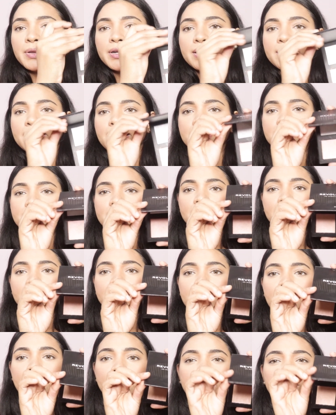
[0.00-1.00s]
been testing
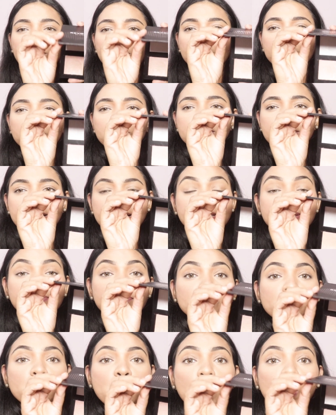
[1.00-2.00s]
it. I want to test
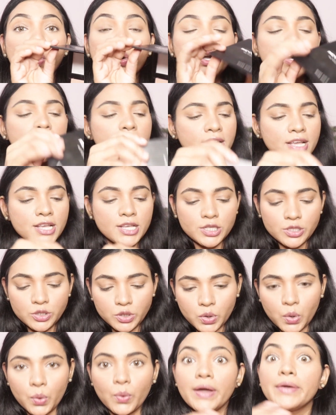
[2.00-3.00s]
more,
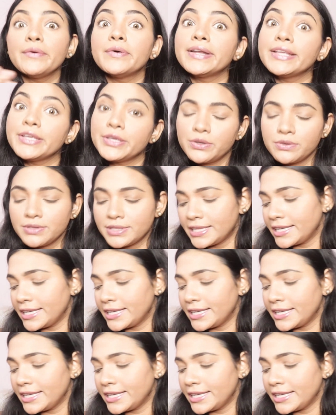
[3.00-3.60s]
so I want to use